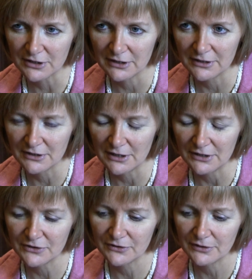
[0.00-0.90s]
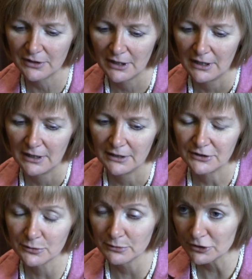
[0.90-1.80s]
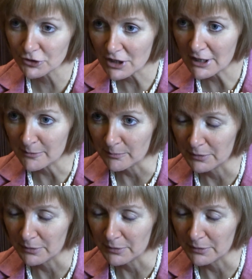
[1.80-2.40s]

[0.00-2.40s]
and it's a real shame